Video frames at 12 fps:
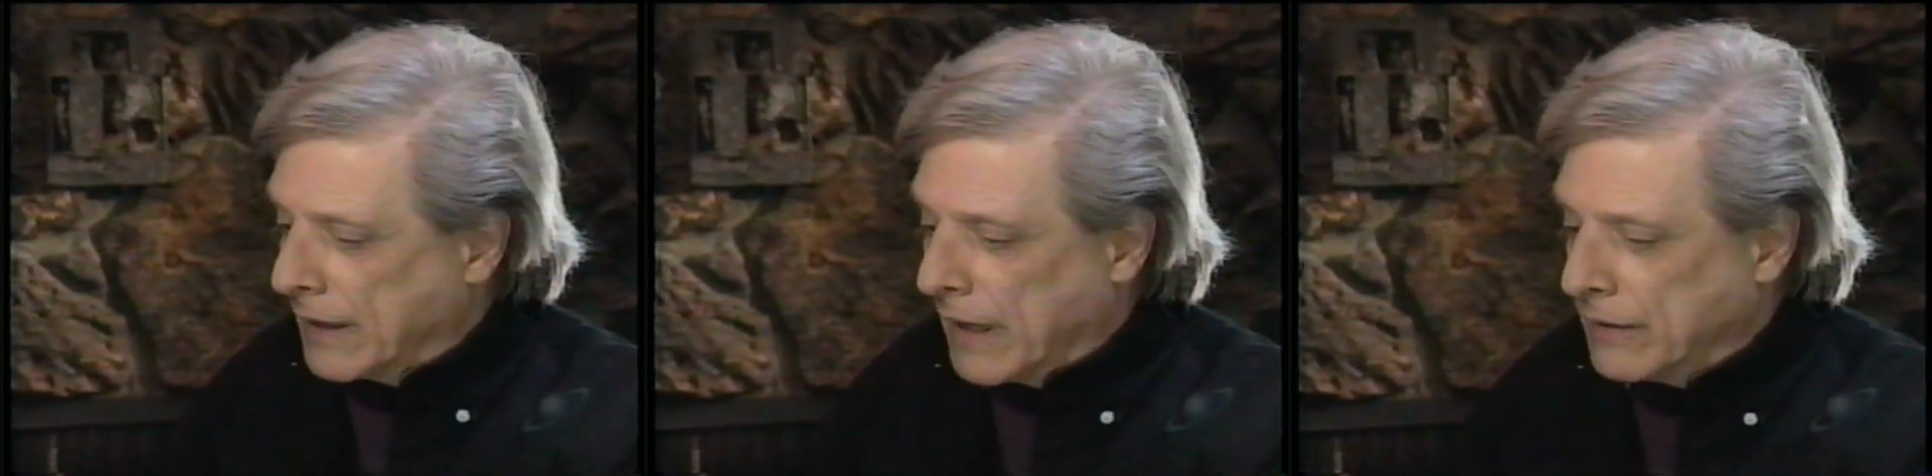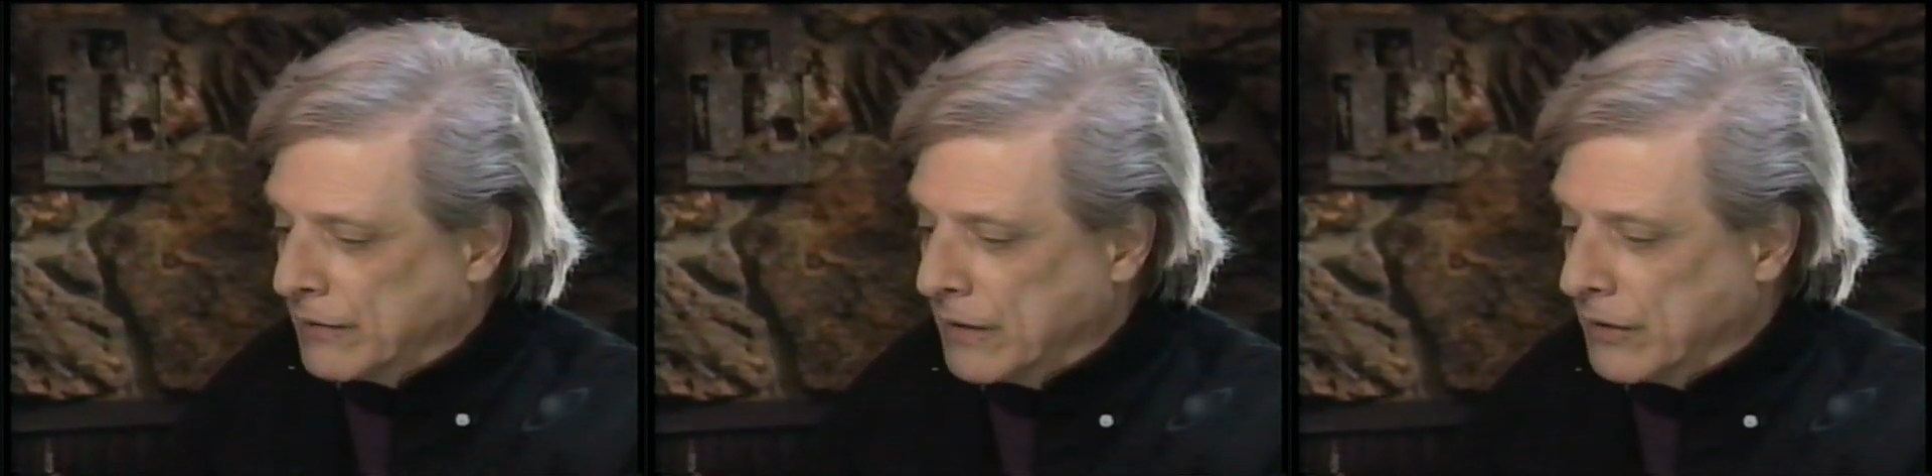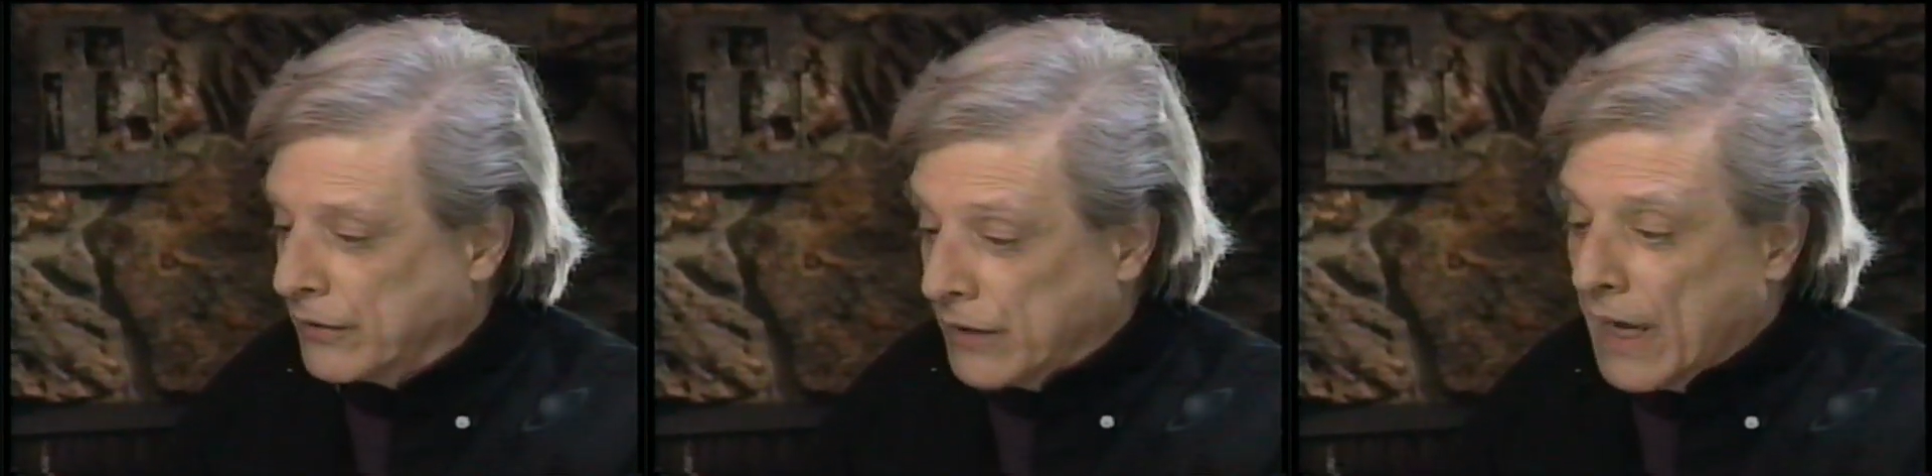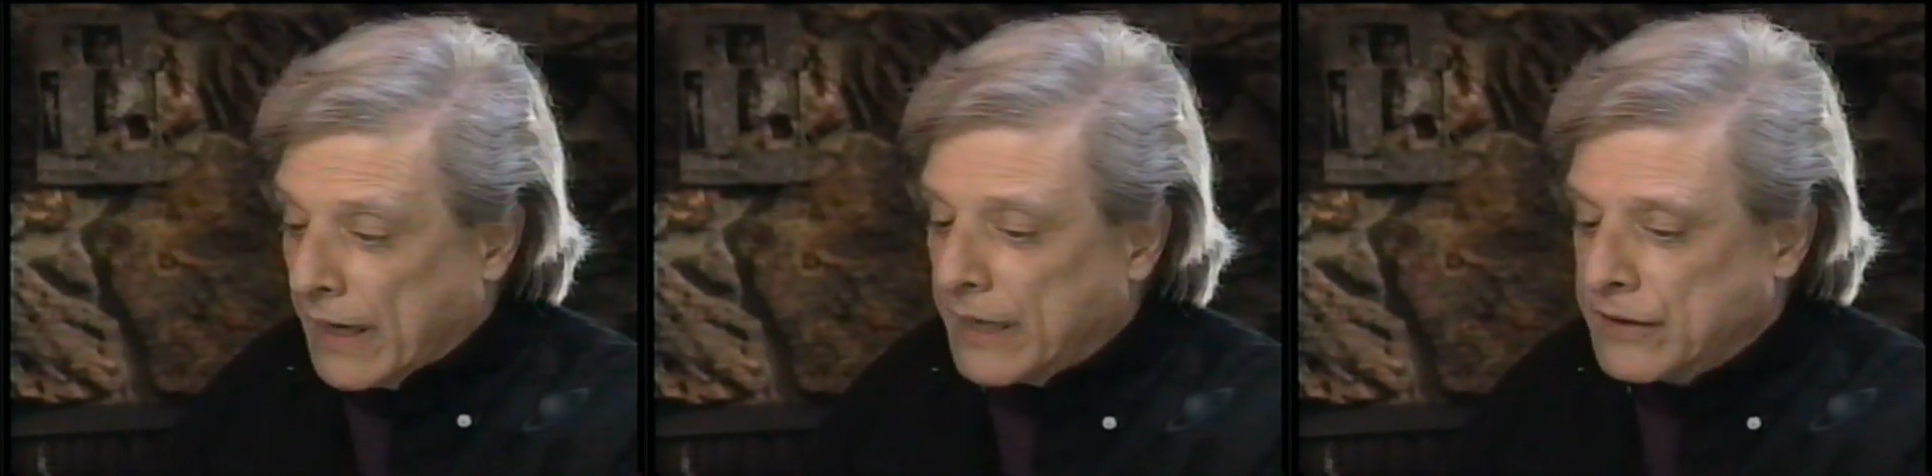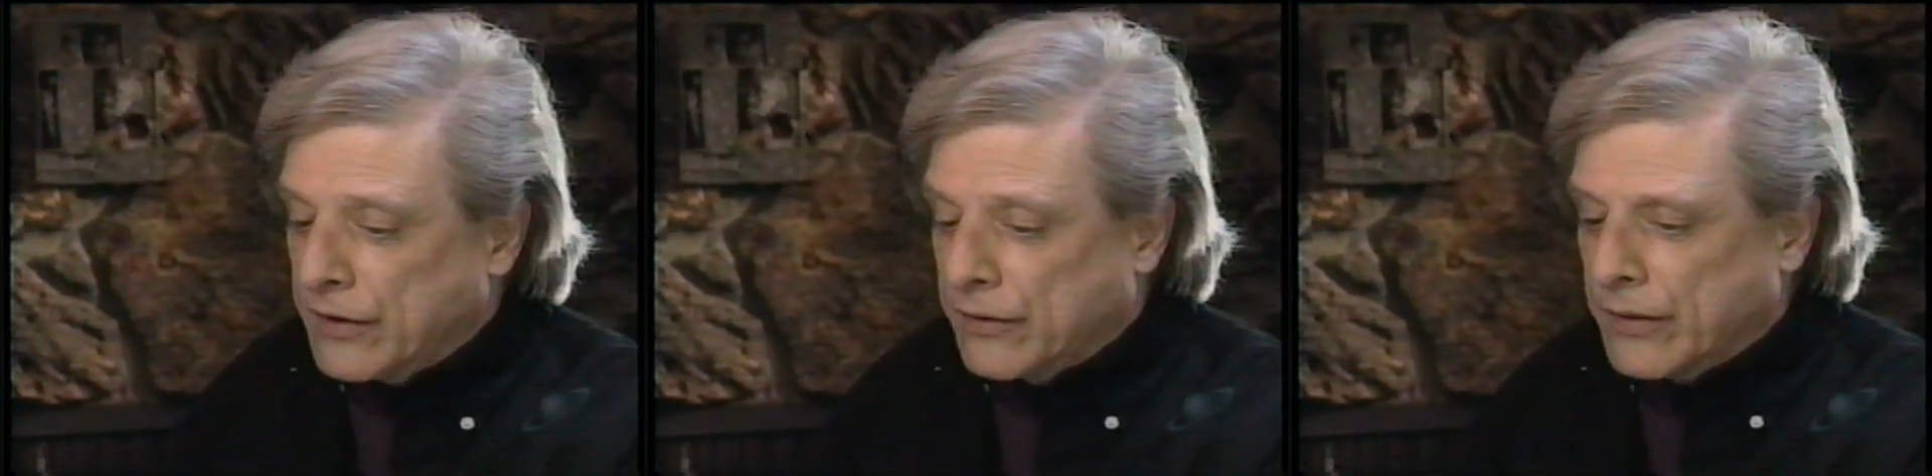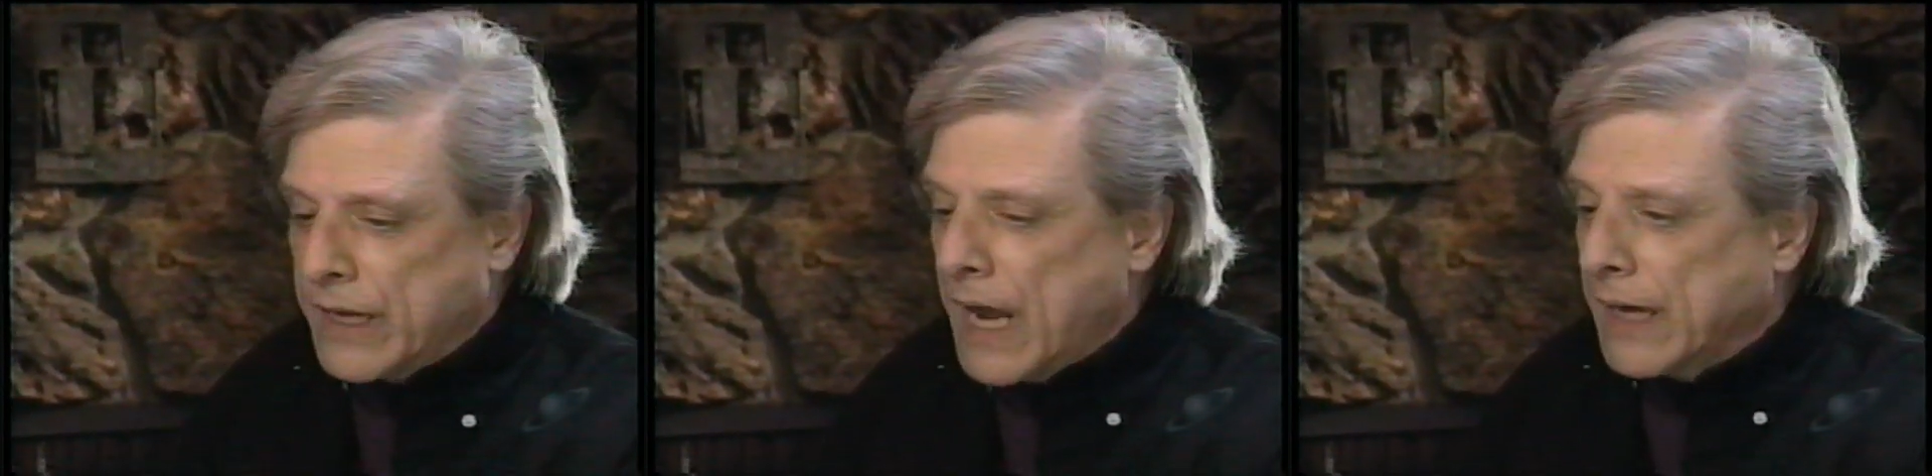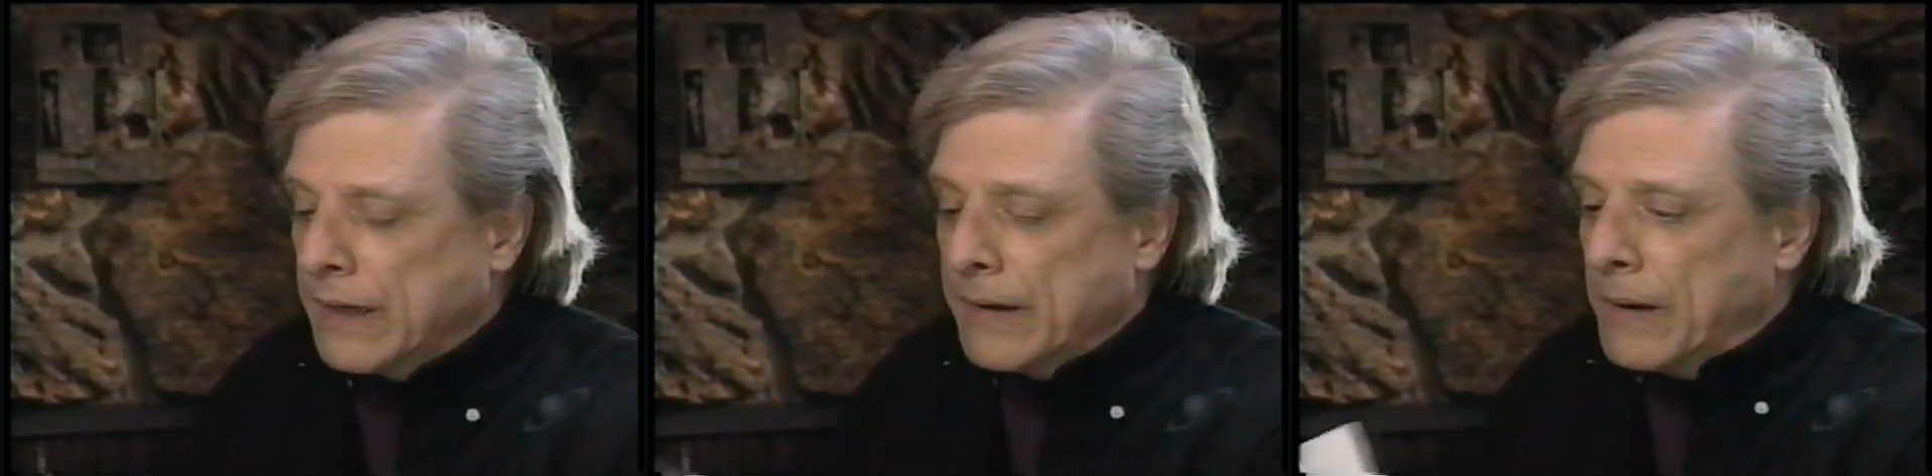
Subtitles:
1938.